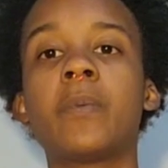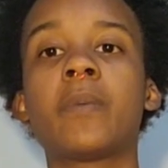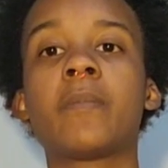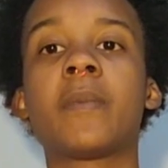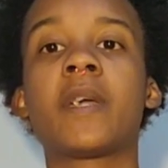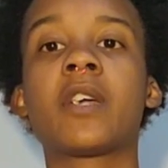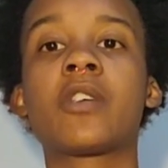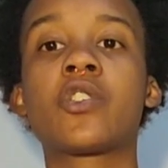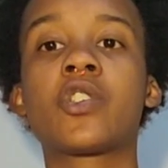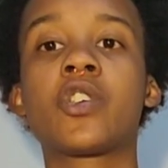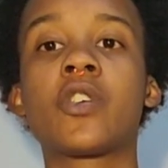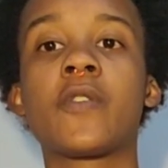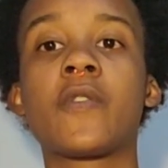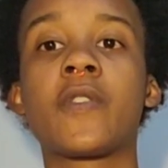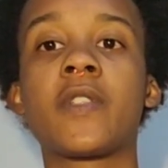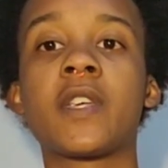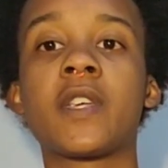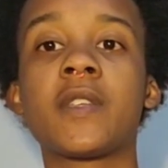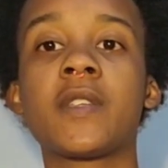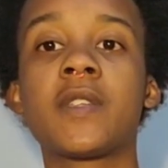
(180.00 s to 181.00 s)
Make sure
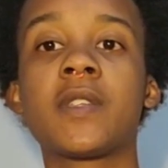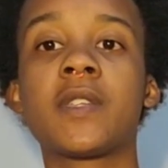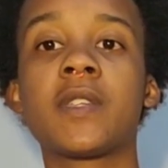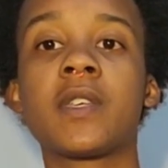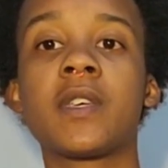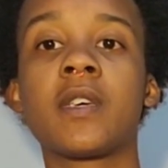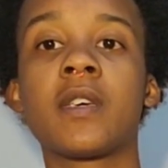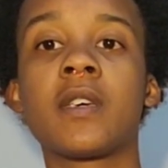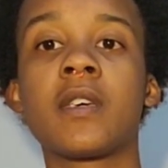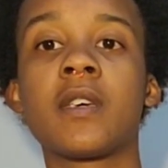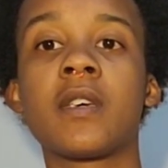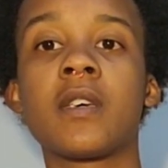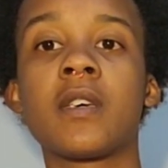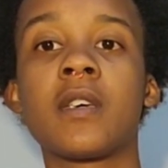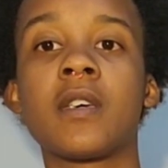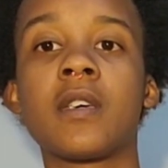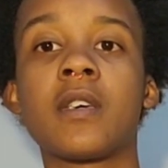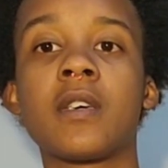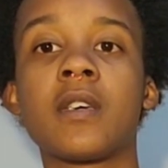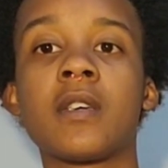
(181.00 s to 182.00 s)
this
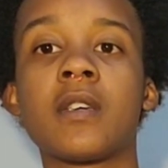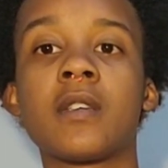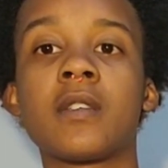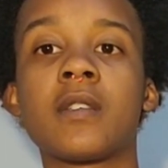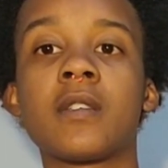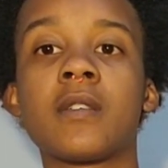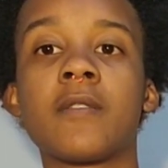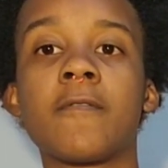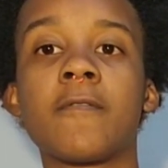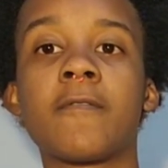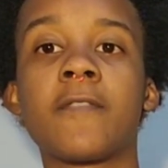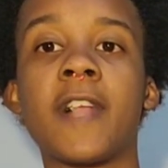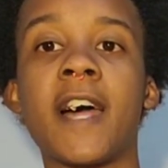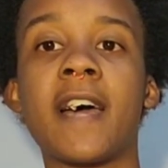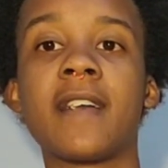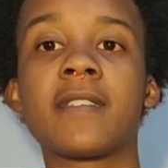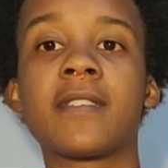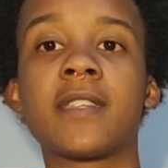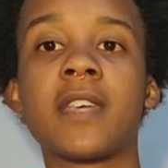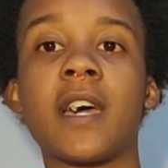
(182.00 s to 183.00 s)

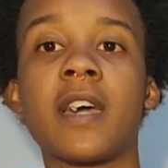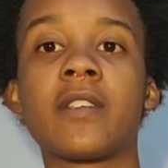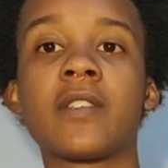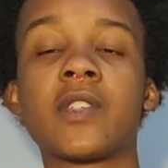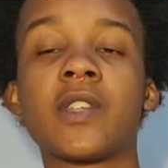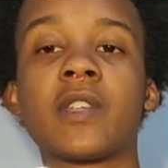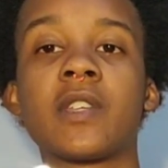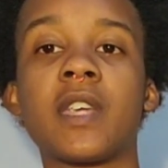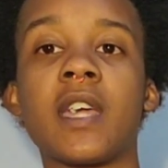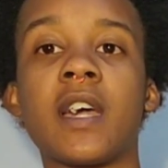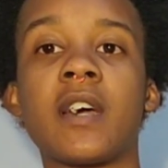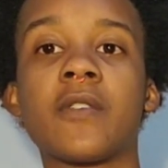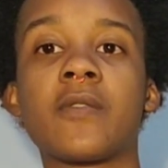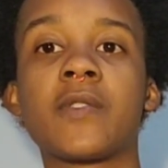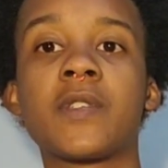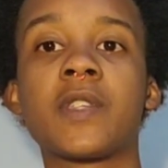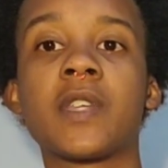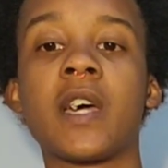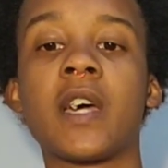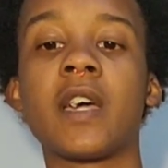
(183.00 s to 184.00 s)
flat side is on the
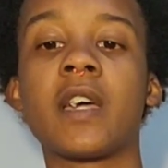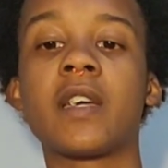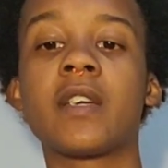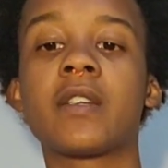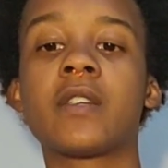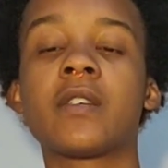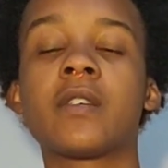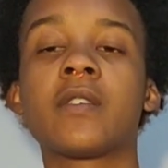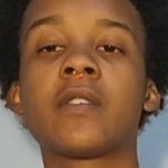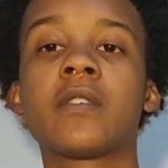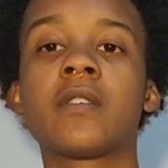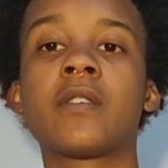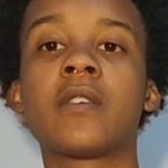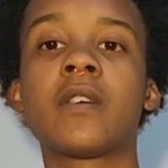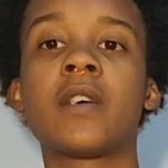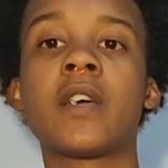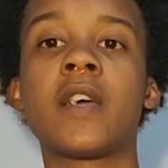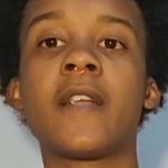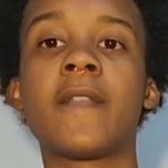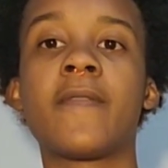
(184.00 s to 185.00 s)
outside
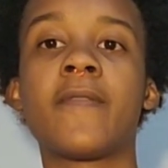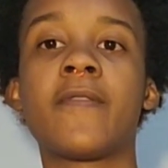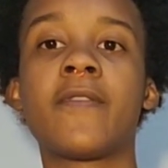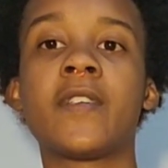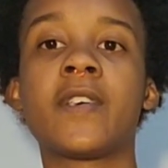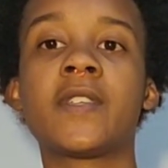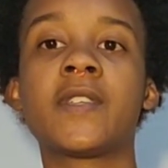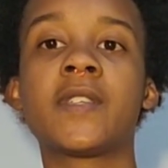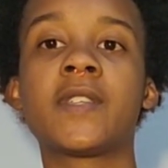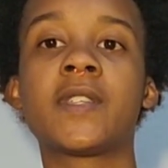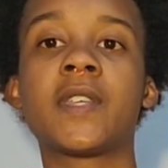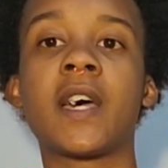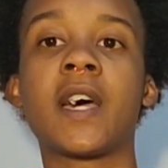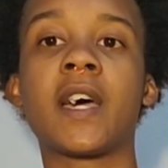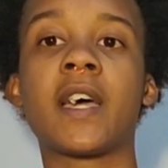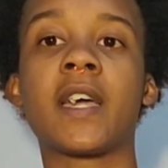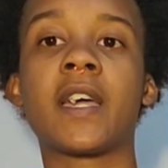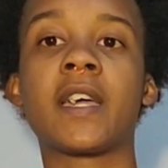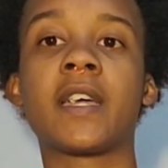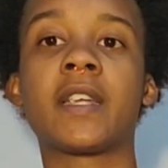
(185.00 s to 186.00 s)
and this
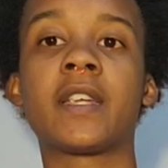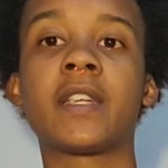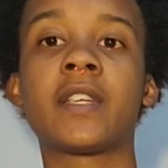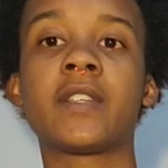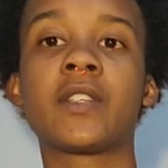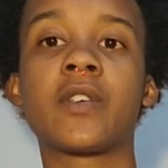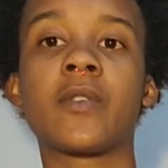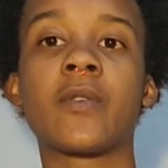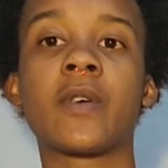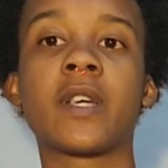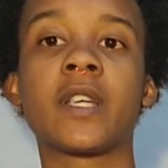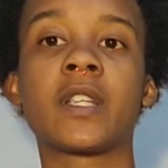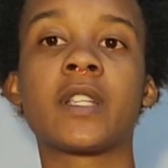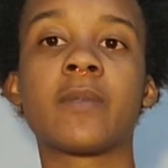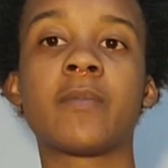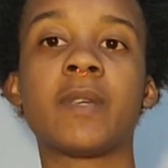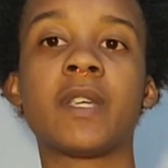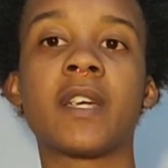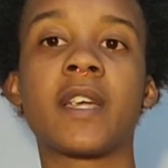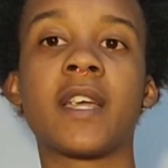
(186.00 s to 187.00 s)
side is going to
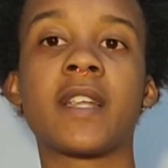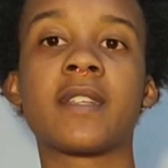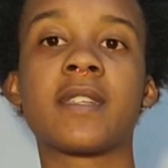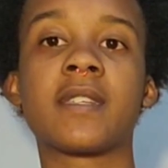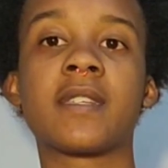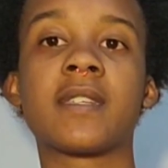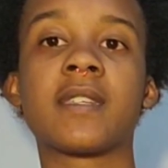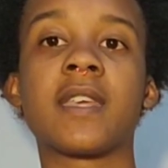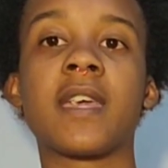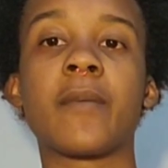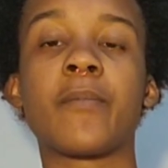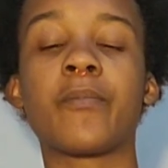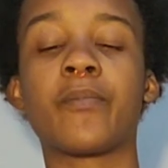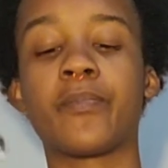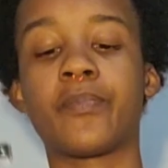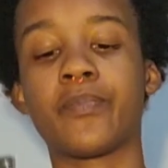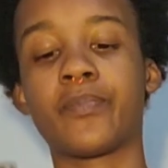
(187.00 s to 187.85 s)
be against the skin.